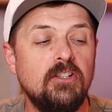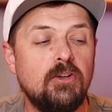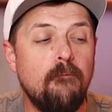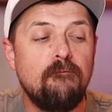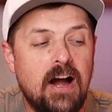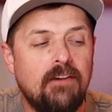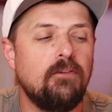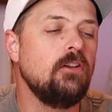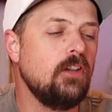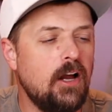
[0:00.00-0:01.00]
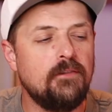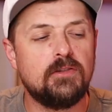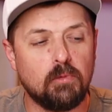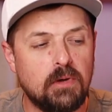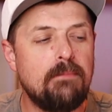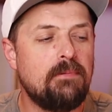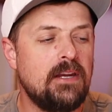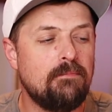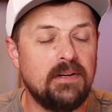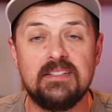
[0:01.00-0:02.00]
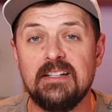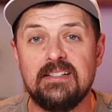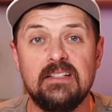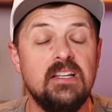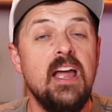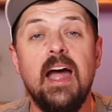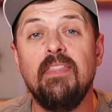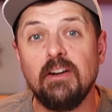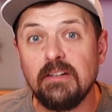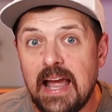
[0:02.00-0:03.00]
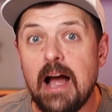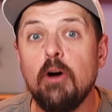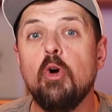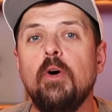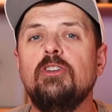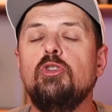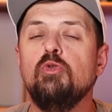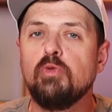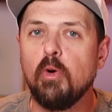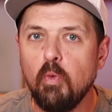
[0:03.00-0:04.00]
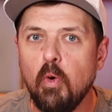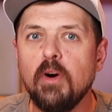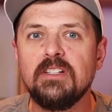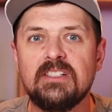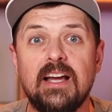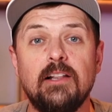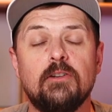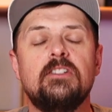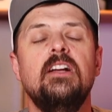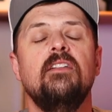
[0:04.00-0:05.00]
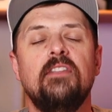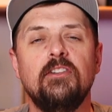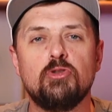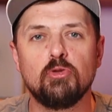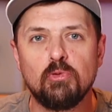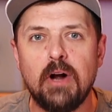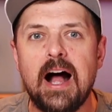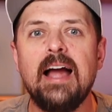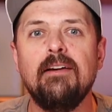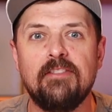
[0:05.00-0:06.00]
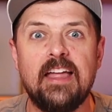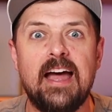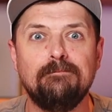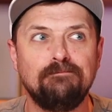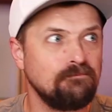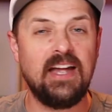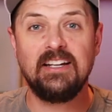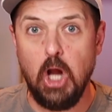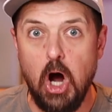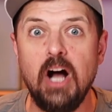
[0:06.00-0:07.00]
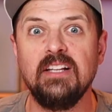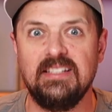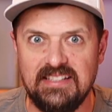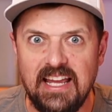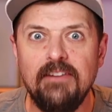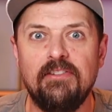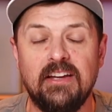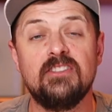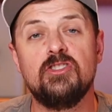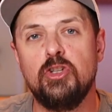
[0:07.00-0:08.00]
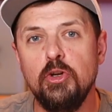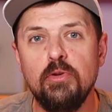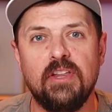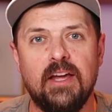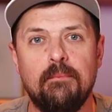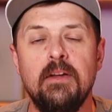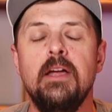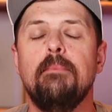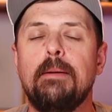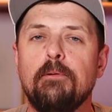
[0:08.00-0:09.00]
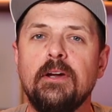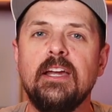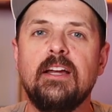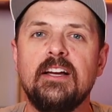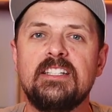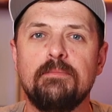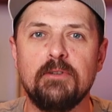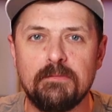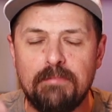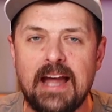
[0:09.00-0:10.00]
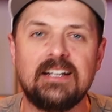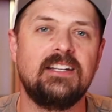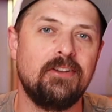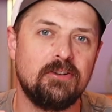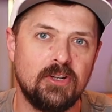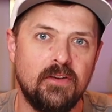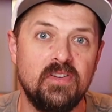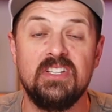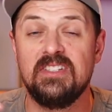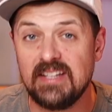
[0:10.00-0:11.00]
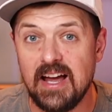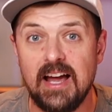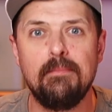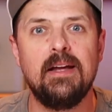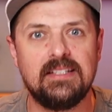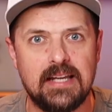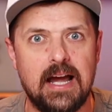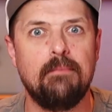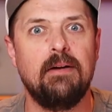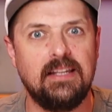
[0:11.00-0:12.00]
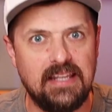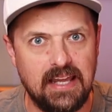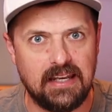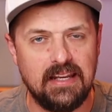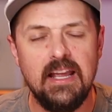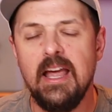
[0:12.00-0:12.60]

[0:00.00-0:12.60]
So Fiverr loves repeat businesses, and they're now going to reward sellers that drive that cost savings to them by bringing customers back to their services time and time again.